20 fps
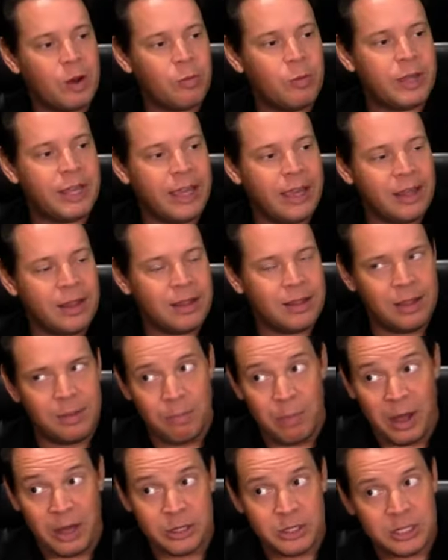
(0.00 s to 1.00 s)
when we get
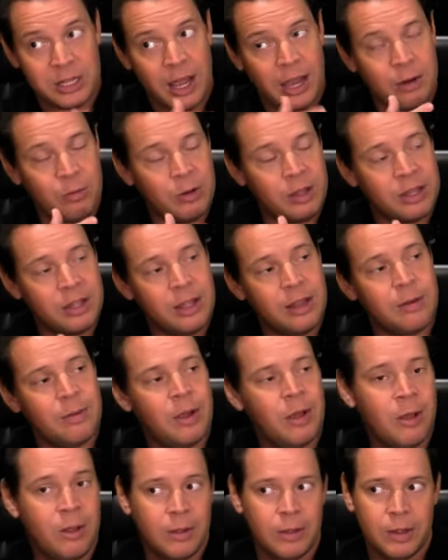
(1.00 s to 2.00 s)
the punchline with
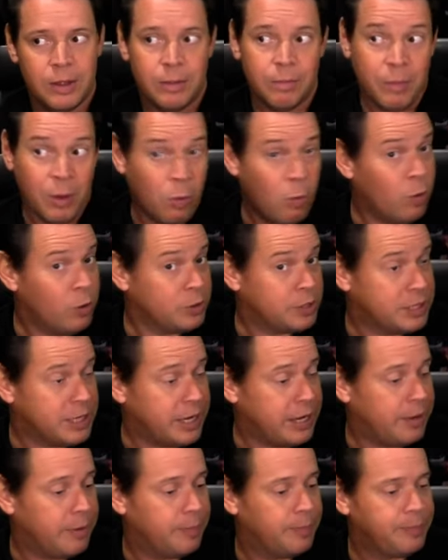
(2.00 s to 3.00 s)
it, but we'll
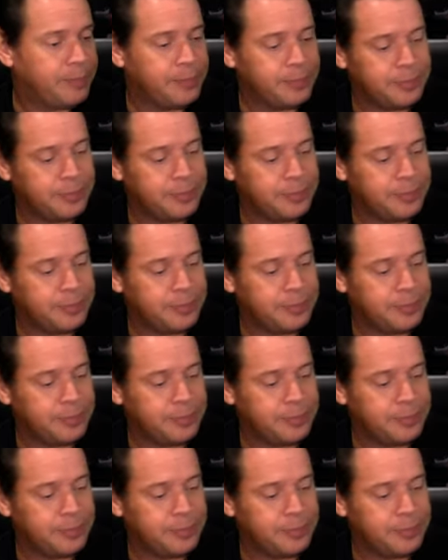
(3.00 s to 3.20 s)
see.